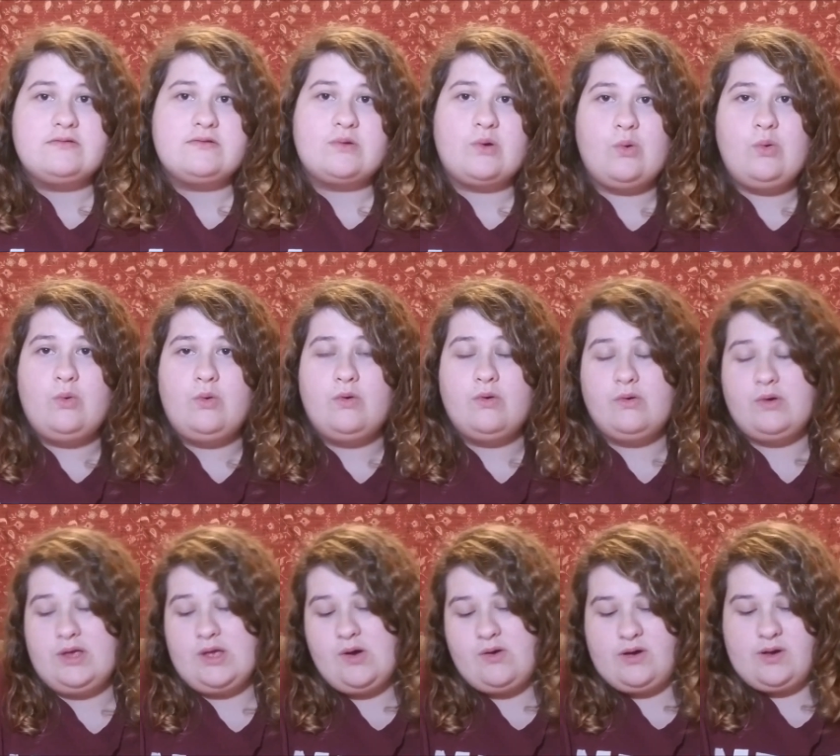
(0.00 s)
cool
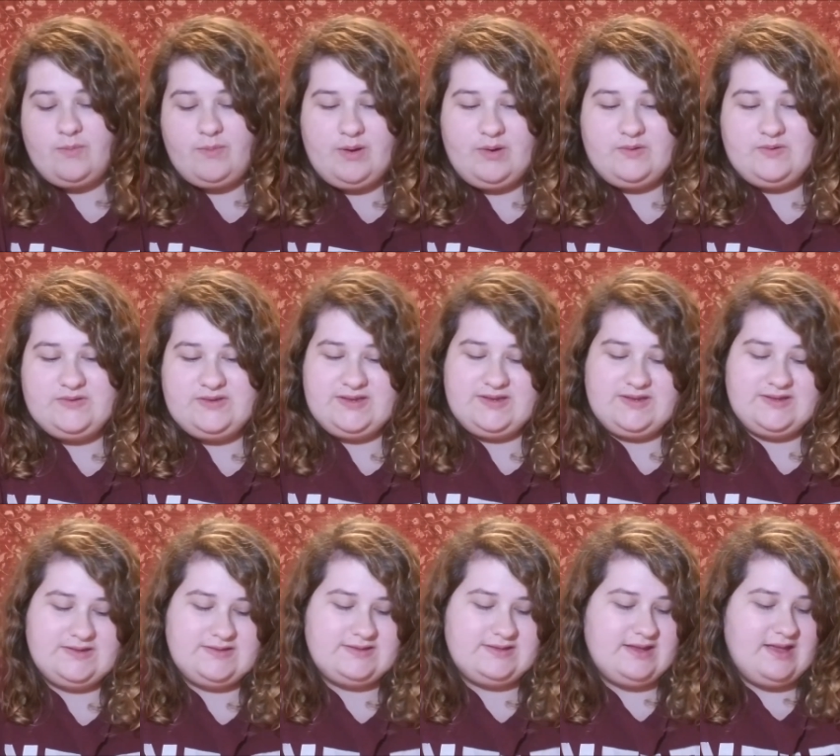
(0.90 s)
yoga
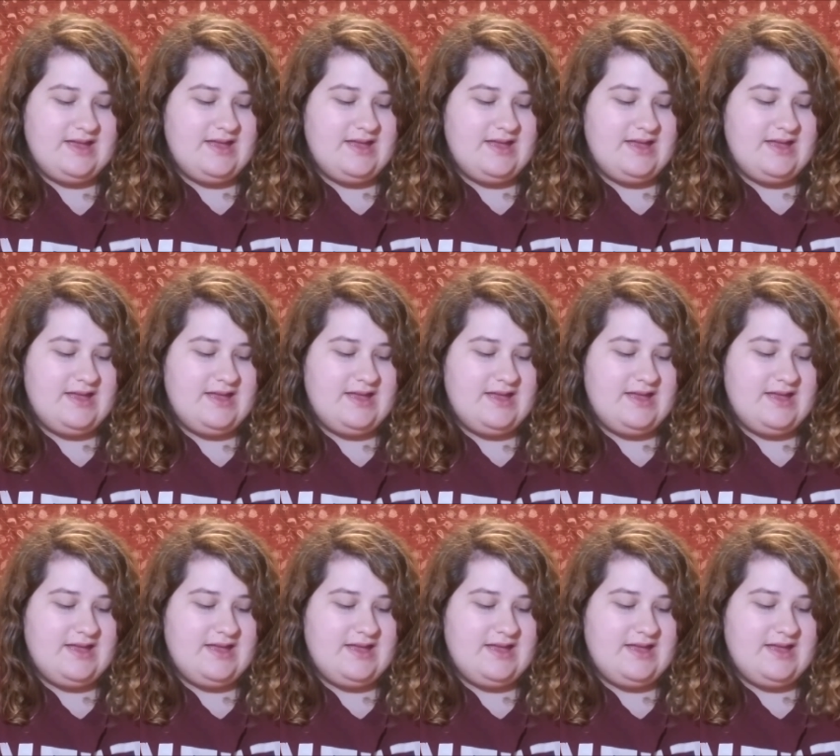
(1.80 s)
poses